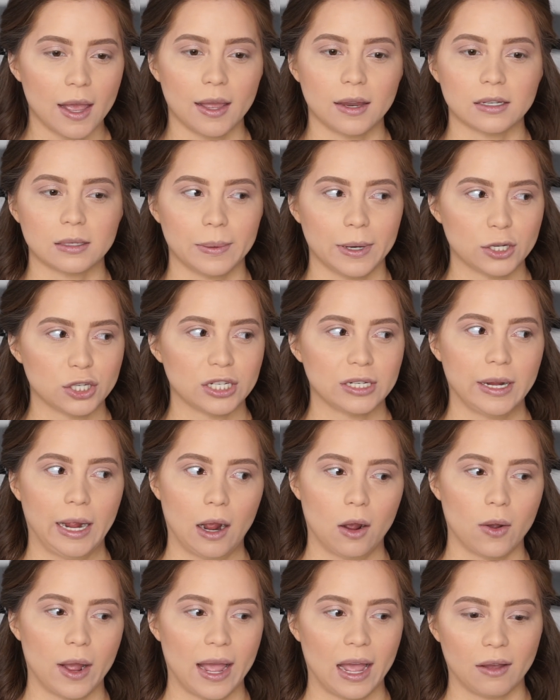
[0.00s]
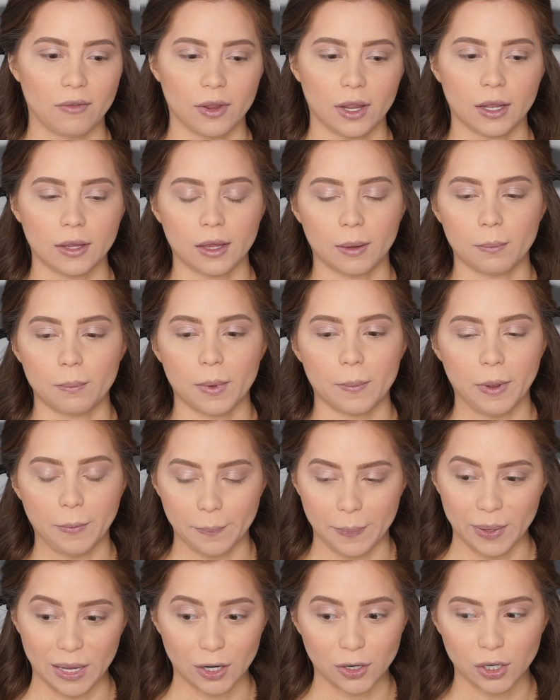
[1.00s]
And especially now having them
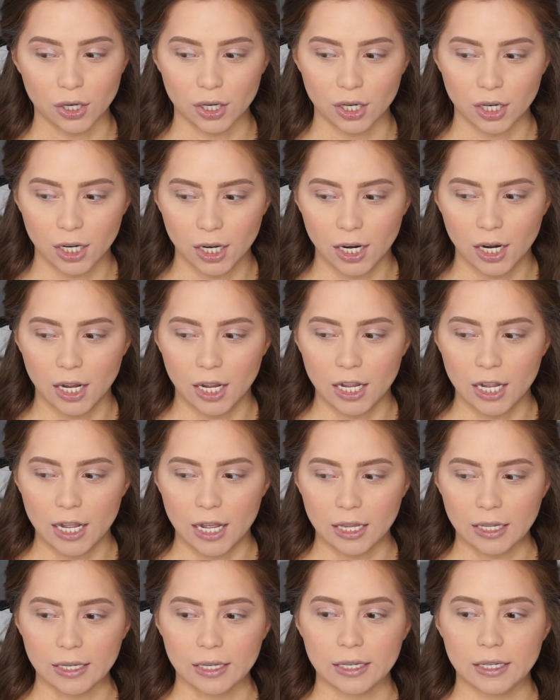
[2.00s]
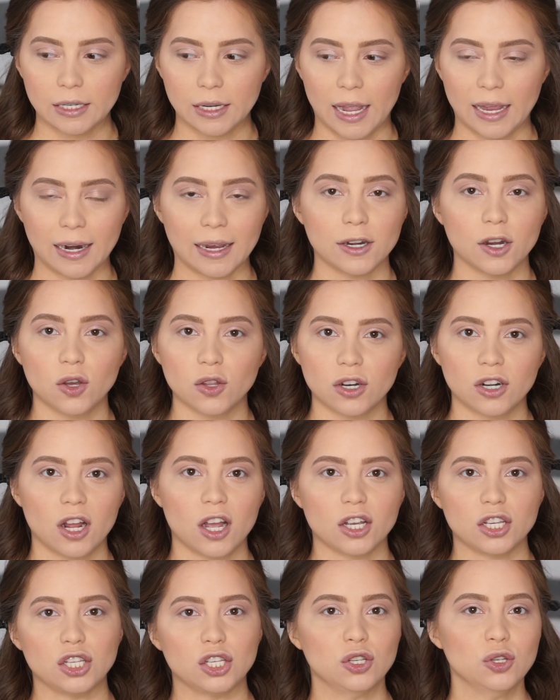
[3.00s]
bigger, like, and I know they're
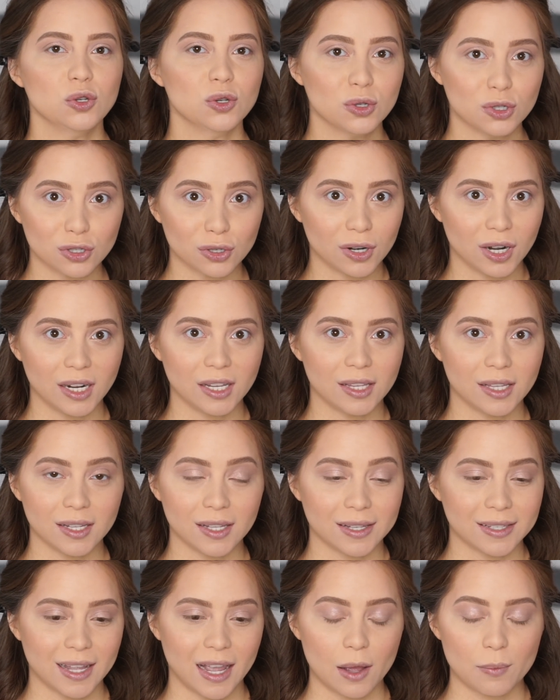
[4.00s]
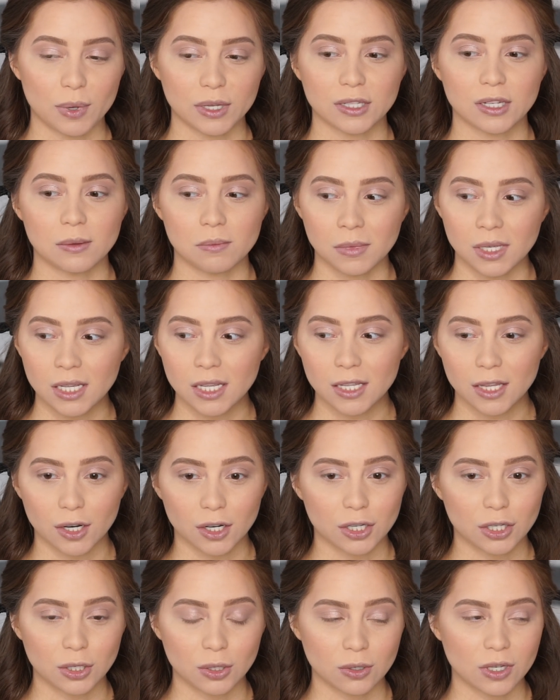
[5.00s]
not huge or anything like that, but to me
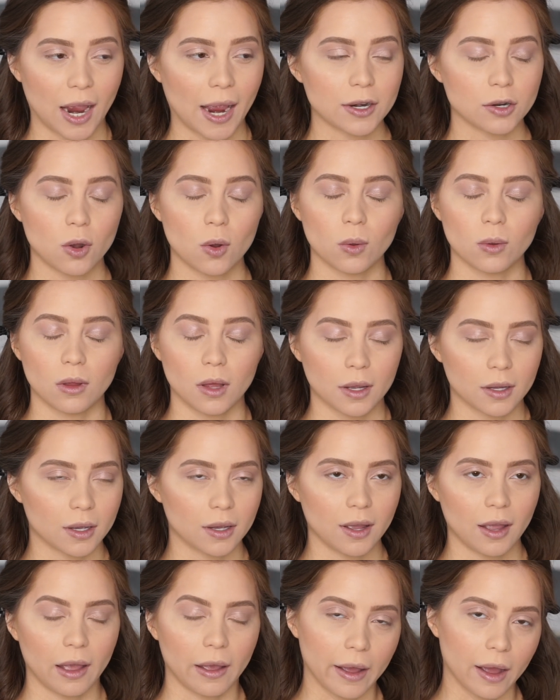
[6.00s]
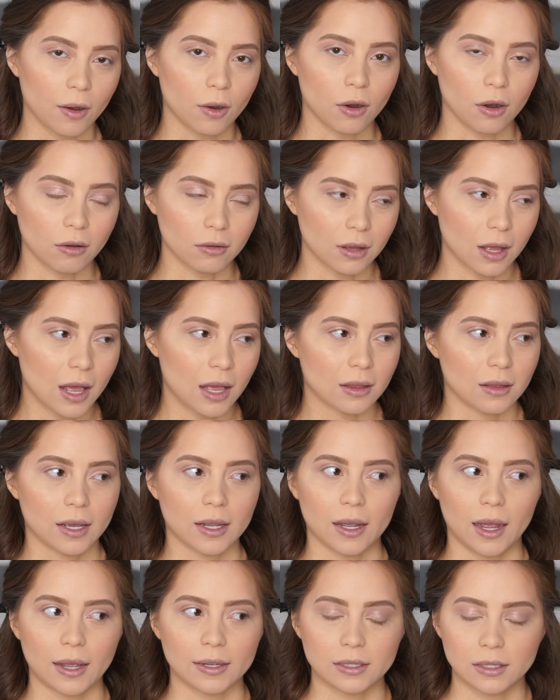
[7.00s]
they're huge. I don't like it at all.
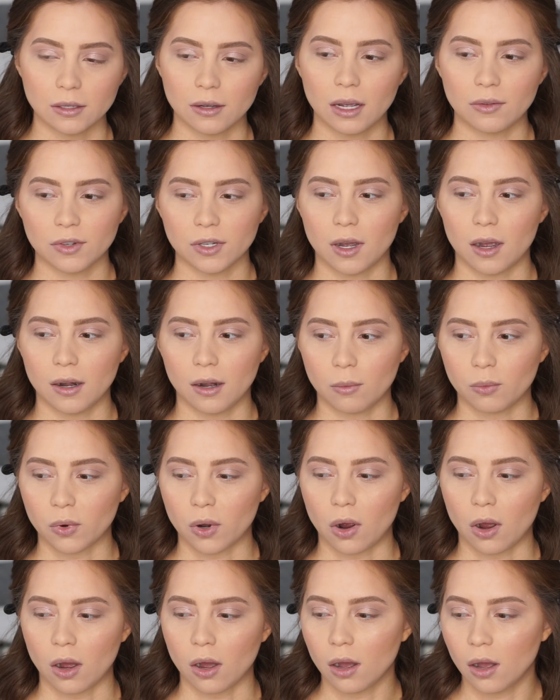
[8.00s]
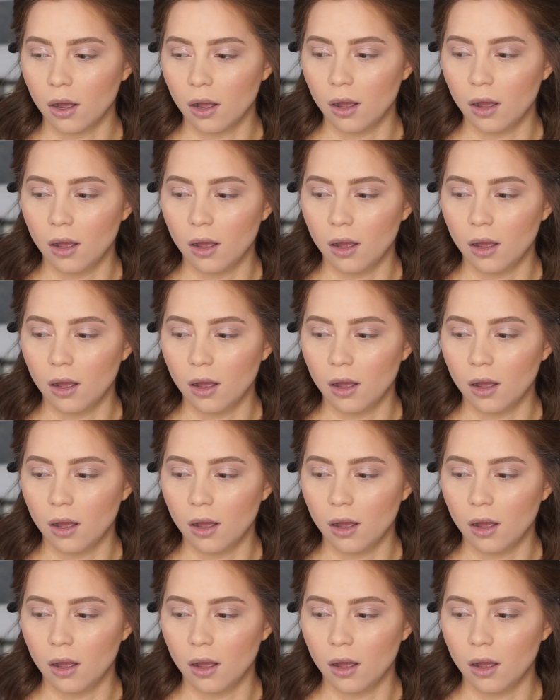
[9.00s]
Like I still haven't gotten a bra.